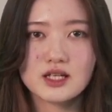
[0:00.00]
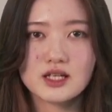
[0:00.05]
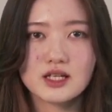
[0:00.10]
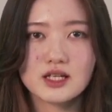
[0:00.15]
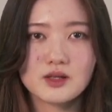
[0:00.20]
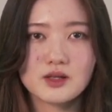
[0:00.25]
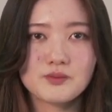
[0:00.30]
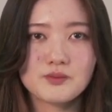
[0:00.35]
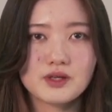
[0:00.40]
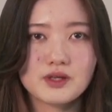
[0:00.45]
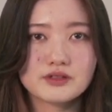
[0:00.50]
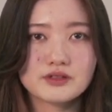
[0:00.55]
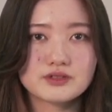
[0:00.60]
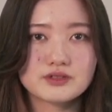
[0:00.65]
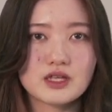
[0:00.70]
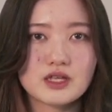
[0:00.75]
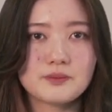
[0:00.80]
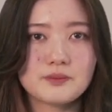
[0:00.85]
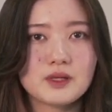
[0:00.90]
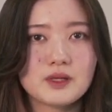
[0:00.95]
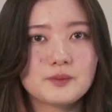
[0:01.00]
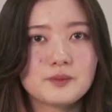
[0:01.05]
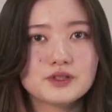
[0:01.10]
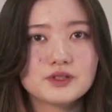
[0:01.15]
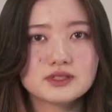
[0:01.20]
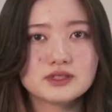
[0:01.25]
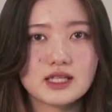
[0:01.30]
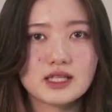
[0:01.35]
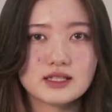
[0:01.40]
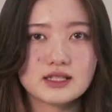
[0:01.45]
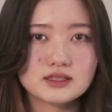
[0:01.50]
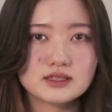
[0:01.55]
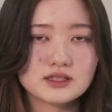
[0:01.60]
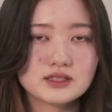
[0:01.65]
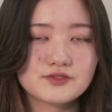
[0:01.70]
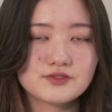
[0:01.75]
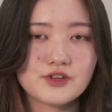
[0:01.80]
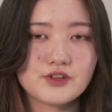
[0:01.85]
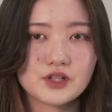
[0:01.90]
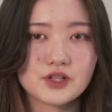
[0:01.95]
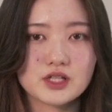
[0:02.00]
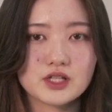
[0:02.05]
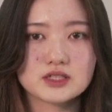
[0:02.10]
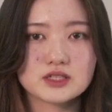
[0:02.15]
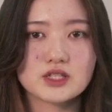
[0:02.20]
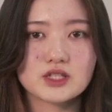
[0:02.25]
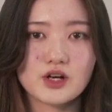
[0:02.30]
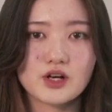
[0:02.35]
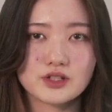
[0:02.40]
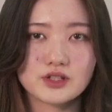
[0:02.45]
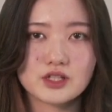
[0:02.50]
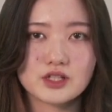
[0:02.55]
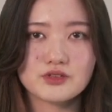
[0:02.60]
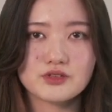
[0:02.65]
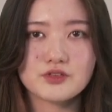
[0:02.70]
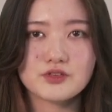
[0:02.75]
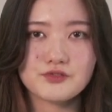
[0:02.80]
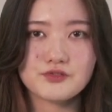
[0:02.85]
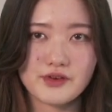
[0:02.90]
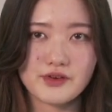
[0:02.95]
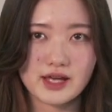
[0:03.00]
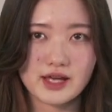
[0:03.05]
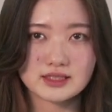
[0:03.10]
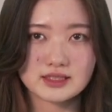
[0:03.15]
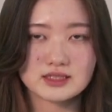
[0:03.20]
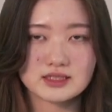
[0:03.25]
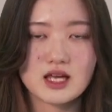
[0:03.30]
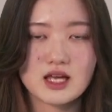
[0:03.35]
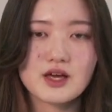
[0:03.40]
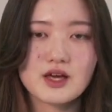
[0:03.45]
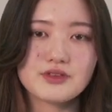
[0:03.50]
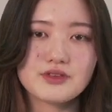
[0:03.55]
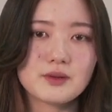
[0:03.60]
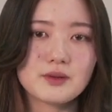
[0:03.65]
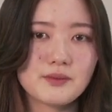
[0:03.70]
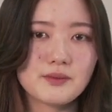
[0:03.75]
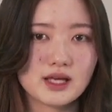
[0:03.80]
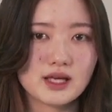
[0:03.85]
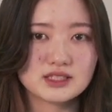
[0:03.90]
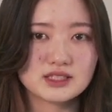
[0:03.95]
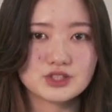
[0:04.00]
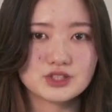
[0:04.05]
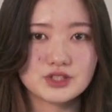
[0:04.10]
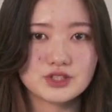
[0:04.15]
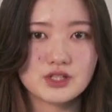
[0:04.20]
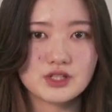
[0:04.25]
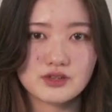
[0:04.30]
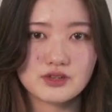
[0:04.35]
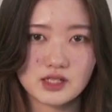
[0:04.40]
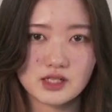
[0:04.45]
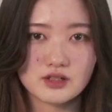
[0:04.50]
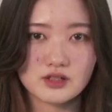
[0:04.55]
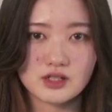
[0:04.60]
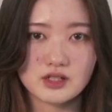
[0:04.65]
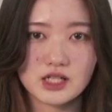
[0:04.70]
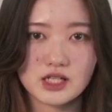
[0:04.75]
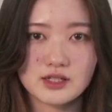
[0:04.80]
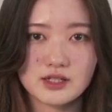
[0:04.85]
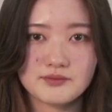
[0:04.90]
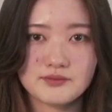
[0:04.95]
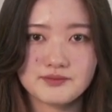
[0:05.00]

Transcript: It means that people tend to focus only on the facts that match to the theory.